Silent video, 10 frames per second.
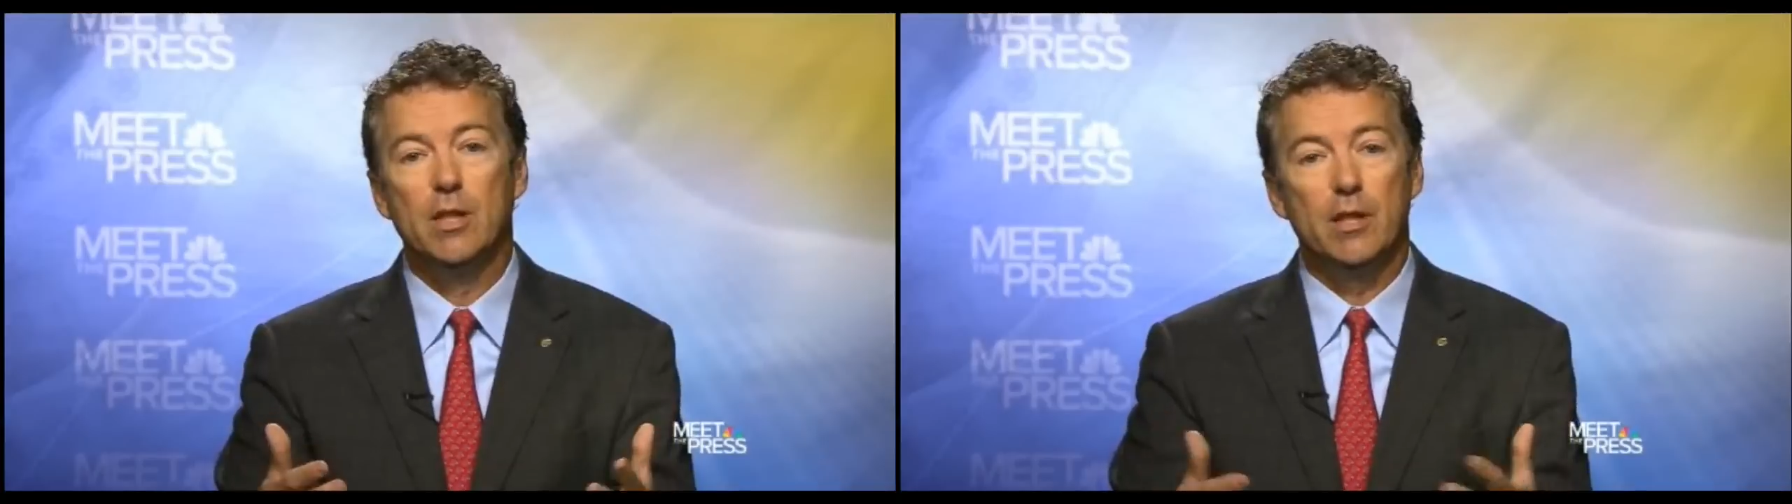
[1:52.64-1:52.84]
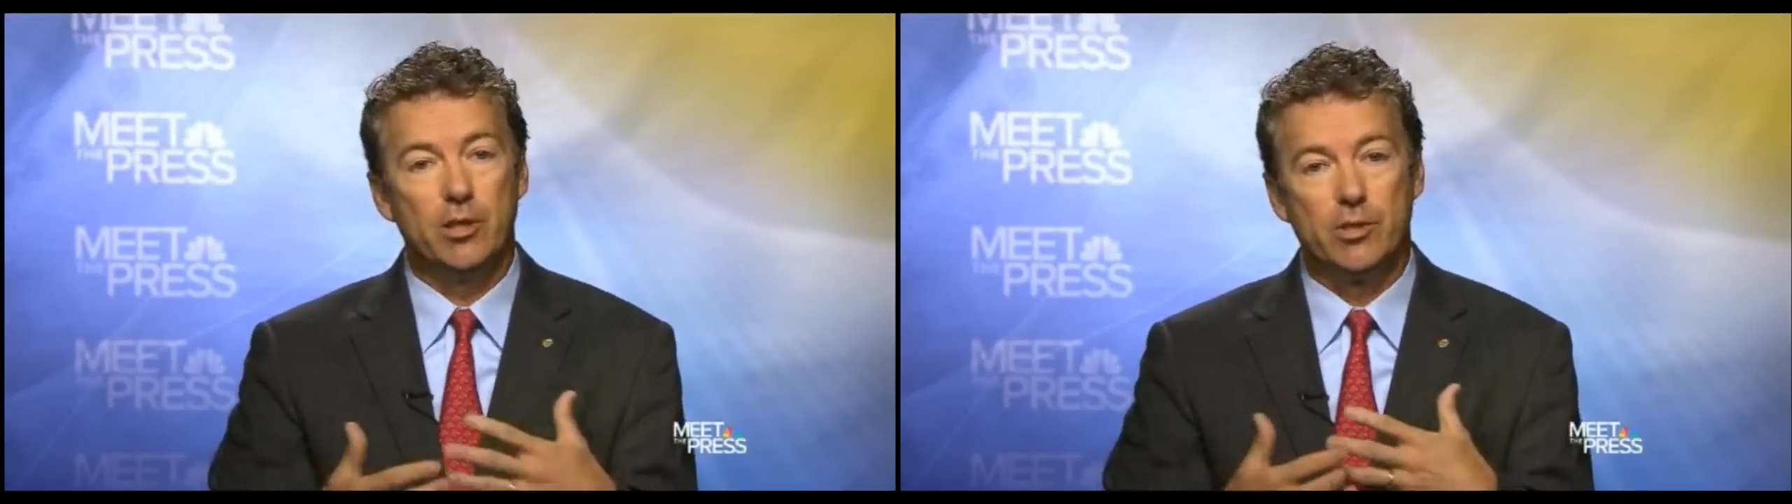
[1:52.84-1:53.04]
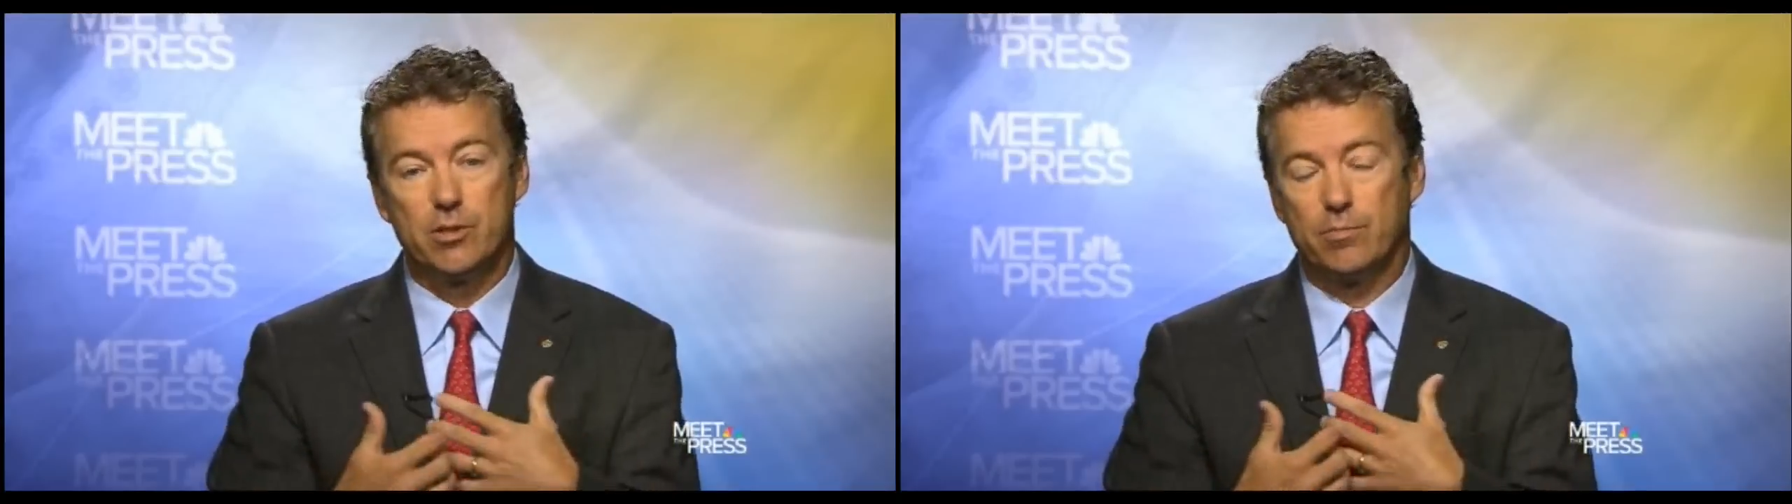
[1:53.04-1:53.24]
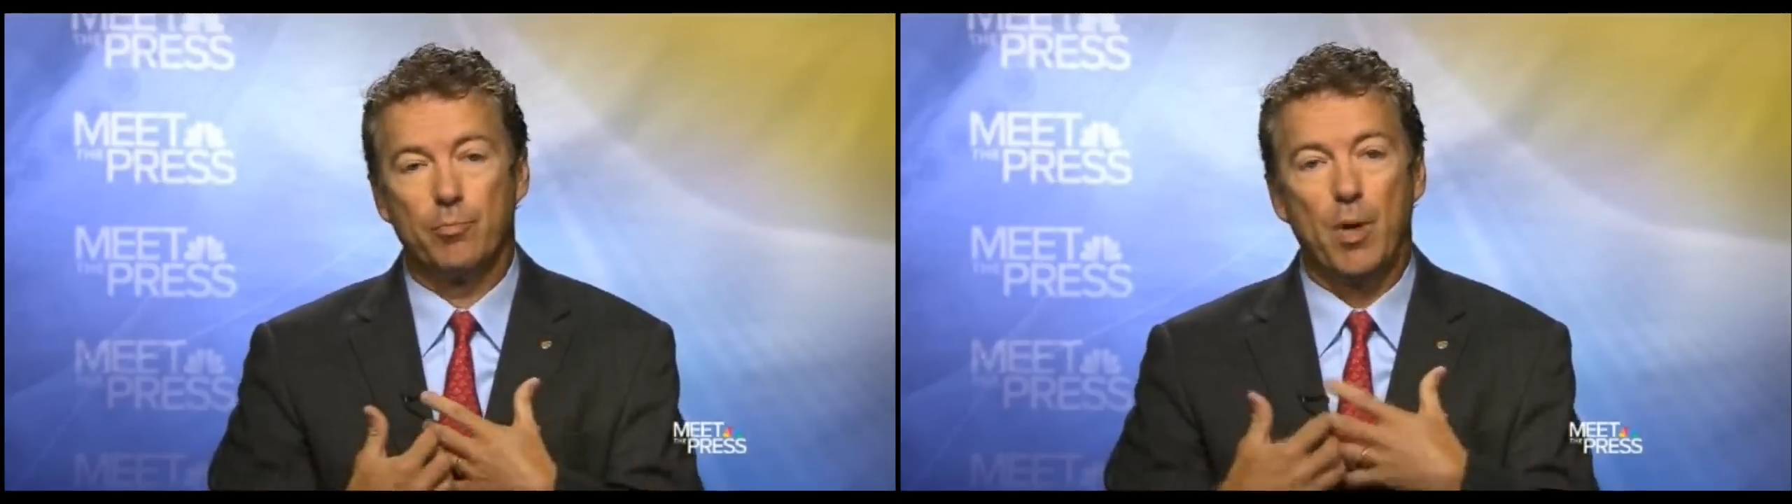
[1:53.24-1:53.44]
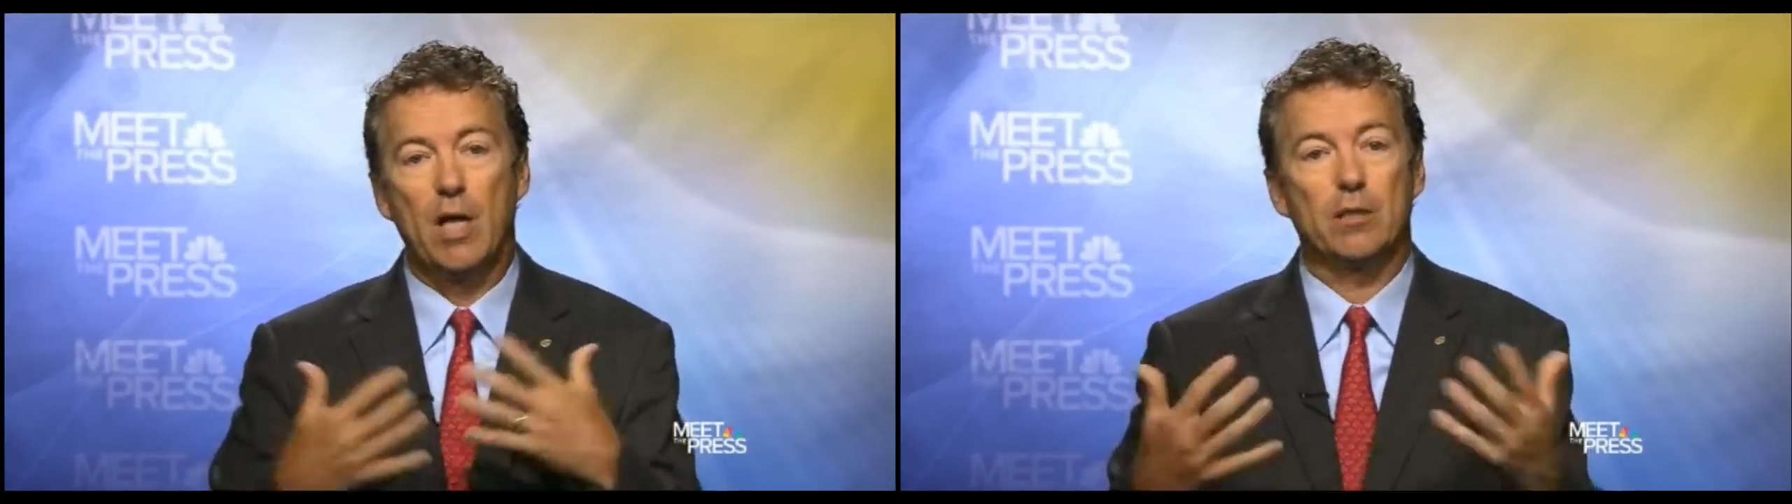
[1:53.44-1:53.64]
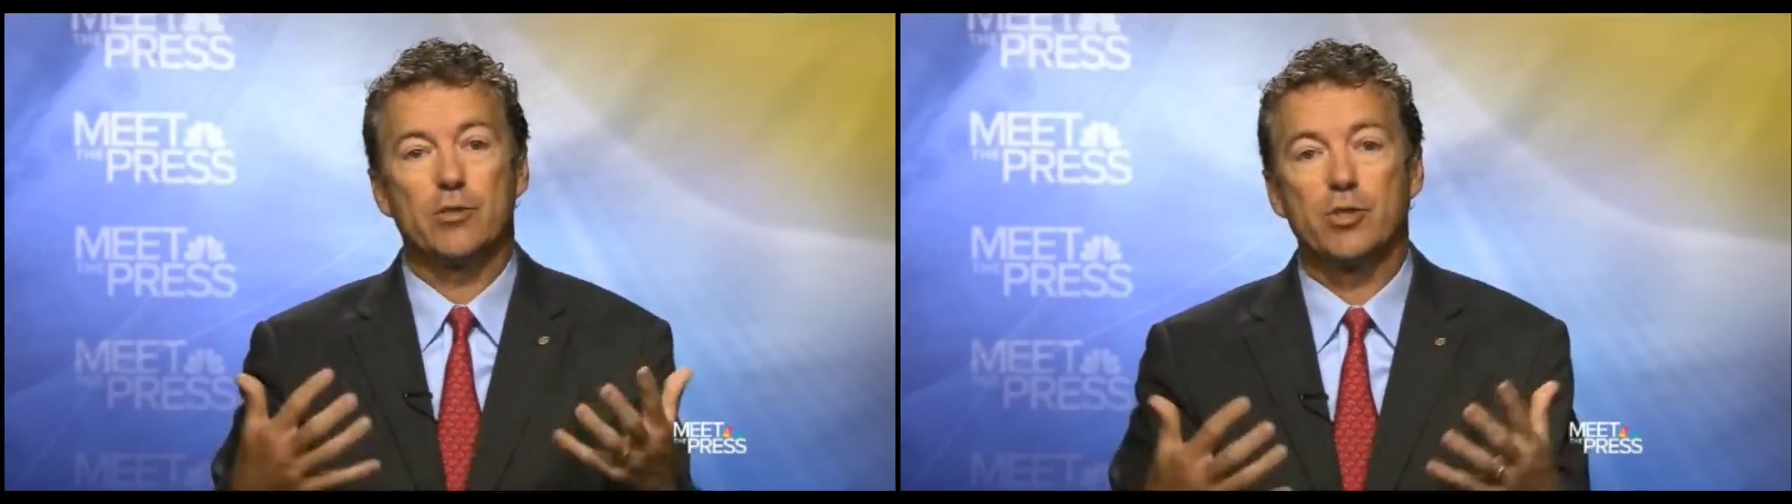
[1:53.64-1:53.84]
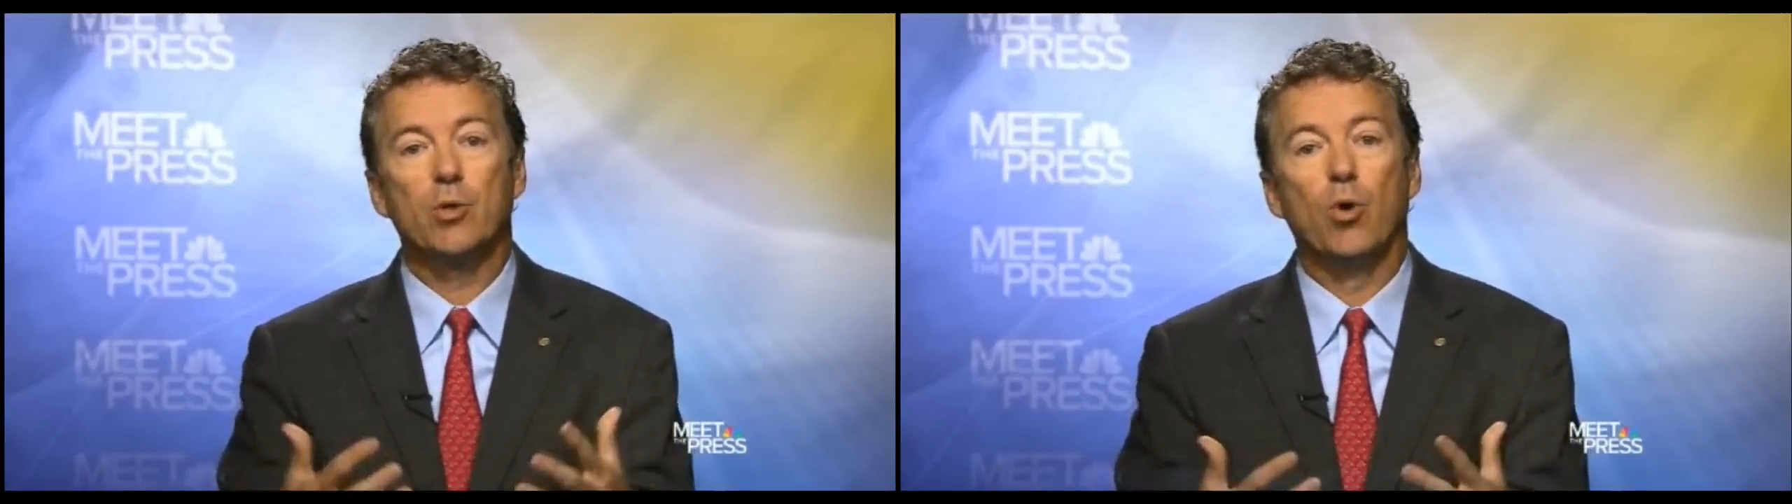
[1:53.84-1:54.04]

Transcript: His policy